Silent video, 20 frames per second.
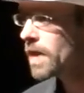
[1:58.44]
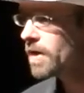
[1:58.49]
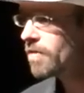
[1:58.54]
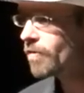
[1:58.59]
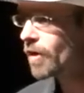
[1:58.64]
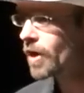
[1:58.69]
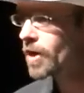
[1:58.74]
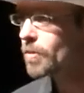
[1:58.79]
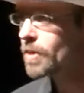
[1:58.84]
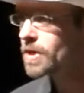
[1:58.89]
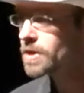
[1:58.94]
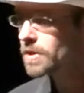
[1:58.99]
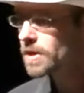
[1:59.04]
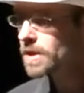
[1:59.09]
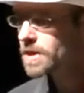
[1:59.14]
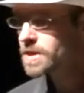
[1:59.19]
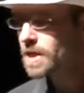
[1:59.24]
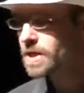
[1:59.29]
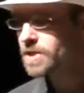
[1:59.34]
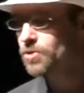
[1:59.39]
Environmental
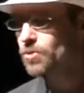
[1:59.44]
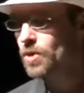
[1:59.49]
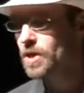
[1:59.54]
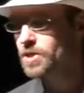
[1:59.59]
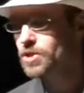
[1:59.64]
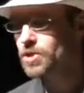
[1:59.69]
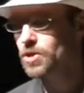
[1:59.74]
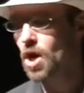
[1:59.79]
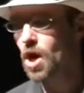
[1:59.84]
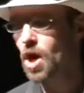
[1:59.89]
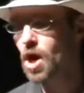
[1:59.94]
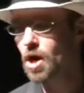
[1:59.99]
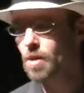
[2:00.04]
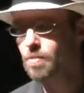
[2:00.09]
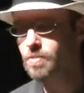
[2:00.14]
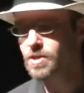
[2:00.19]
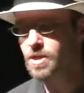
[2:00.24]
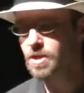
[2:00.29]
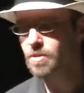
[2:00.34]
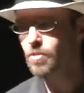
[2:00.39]
Exaggeration
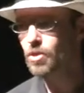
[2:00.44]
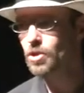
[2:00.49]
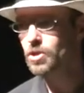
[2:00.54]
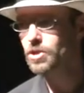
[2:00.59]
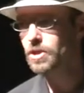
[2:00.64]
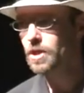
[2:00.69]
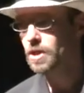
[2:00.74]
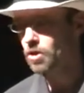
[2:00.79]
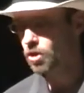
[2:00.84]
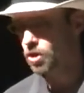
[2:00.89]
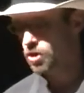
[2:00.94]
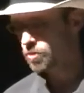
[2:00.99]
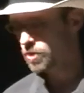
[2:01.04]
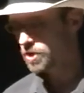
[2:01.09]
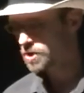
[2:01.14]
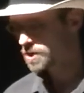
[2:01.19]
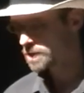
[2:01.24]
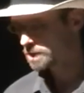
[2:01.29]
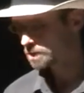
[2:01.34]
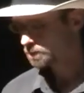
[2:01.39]
Harms Emerging
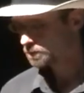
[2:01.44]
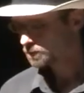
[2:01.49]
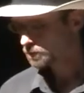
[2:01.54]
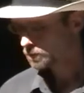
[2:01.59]
Economies.